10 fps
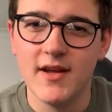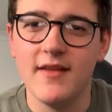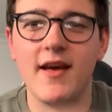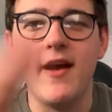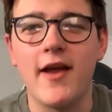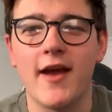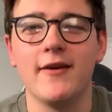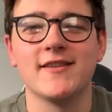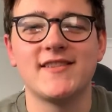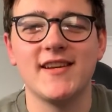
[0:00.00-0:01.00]
There we go, you
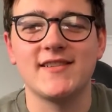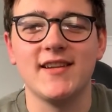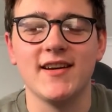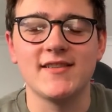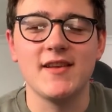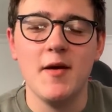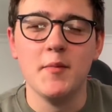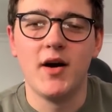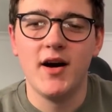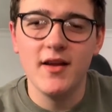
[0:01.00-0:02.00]
got 60 likes.
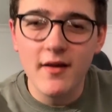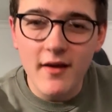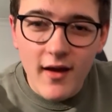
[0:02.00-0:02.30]
Bye.